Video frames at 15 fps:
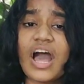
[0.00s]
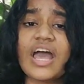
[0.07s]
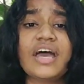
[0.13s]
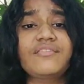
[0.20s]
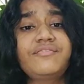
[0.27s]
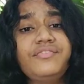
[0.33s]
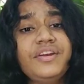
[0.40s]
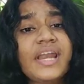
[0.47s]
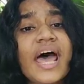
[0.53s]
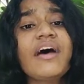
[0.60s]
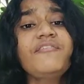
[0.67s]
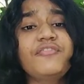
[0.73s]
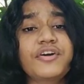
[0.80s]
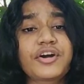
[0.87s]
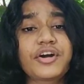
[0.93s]
I have
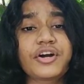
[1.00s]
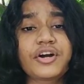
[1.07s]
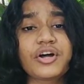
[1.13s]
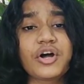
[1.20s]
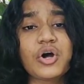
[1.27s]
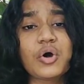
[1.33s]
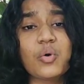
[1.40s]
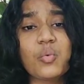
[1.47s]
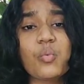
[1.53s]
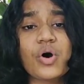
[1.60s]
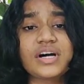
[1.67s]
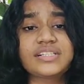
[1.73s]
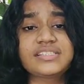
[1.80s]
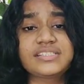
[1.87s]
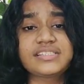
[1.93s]
never
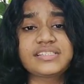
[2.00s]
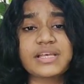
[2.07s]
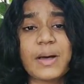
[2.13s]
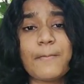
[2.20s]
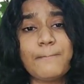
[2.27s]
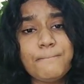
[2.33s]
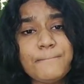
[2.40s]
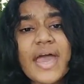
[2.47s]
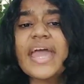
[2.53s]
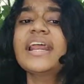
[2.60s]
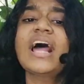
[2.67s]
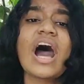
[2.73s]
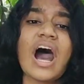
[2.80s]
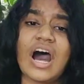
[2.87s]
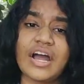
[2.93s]
once
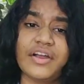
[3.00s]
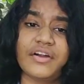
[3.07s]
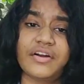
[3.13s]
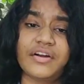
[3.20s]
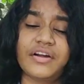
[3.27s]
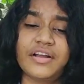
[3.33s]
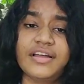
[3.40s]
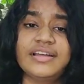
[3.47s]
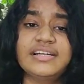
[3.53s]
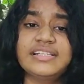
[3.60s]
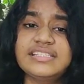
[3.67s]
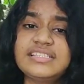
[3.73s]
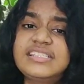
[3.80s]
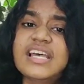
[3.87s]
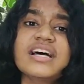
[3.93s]
made a hire
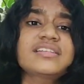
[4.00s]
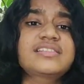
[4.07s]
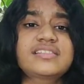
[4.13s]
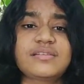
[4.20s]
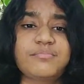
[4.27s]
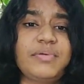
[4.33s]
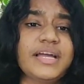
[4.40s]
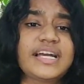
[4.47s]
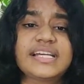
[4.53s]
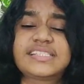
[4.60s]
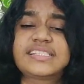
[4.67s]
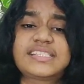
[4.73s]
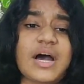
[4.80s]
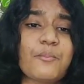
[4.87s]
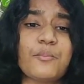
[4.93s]
just
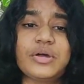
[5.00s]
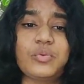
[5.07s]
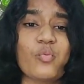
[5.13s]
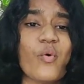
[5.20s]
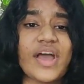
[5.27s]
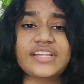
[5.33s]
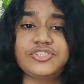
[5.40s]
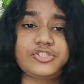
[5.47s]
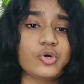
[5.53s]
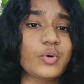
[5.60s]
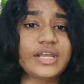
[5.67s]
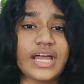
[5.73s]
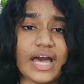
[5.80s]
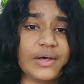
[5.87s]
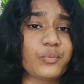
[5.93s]
because someone went to
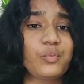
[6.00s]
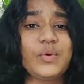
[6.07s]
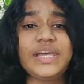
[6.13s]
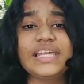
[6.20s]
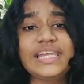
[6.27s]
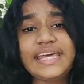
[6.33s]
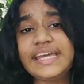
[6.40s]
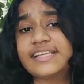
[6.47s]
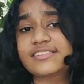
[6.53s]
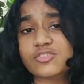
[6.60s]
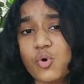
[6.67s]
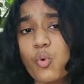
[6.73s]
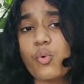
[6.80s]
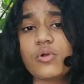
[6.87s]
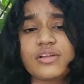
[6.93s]
an Ivy League
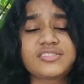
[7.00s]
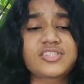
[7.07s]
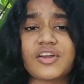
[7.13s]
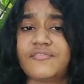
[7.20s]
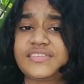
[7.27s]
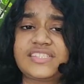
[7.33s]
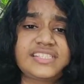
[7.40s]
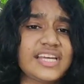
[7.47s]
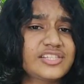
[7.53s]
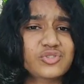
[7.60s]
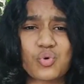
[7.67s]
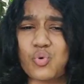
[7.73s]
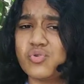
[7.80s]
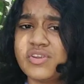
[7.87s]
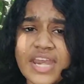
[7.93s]
school instead of a state
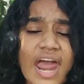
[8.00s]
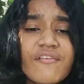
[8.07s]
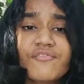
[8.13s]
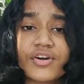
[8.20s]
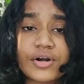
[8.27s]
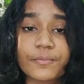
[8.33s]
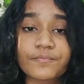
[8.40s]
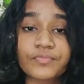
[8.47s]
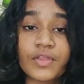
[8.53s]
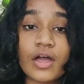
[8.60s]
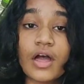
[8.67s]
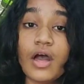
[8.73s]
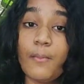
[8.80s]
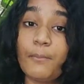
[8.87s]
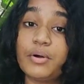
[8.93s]
school. Never.
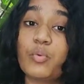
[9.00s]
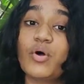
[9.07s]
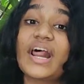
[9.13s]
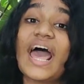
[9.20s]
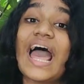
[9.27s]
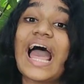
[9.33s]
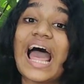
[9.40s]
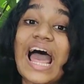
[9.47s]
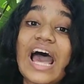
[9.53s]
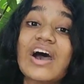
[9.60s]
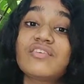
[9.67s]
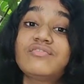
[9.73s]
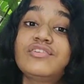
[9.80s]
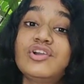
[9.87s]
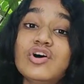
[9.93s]
But what I
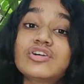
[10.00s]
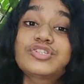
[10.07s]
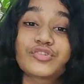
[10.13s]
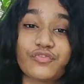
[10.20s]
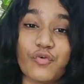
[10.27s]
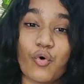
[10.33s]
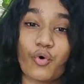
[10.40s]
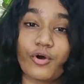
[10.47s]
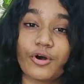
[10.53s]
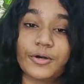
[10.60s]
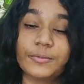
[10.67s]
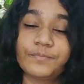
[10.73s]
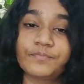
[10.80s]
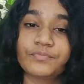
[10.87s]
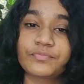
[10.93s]
have looked for
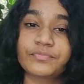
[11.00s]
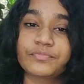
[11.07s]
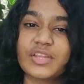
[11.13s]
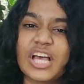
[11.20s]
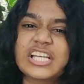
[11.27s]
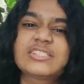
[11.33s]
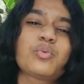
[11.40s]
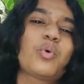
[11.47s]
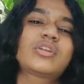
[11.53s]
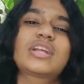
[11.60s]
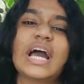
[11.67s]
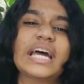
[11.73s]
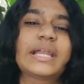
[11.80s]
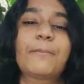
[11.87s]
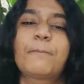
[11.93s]
is what
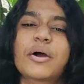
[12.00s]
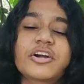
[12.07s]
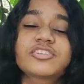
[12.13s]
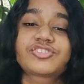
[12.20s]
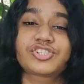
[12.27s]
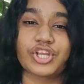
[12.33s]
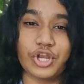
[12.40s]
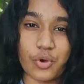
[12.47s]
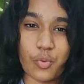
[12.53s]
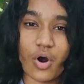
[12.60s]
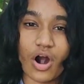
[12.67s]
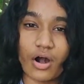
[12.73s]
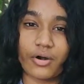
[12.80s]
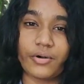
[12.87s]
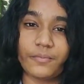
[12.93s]
kind of person you
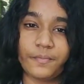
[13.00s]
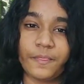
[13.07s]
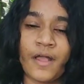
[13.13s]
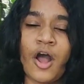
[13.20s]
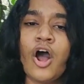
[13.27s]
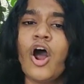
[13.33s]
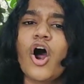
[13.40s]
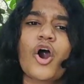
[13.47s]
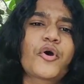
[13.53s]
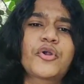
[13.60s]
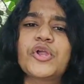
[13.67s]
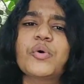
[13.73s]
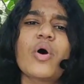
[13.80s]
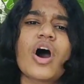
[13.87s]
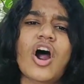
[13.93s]
are. Are
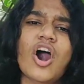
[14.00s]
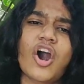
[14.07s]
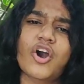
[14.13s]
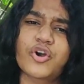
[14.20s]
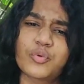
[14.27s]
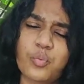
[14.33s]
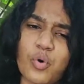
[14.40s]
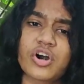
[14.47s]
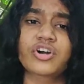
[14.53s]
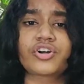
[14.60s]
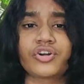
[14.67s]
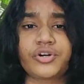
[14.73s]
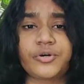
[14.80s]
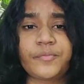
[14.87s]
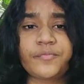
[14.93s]
you a hard
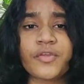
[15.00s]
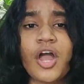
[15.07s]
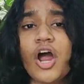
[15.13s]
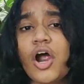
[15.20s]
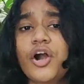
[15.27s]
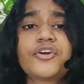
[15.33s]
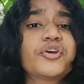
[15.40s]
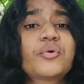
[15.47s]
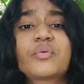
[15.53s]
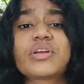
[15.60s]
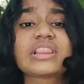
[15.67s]
worker? Are you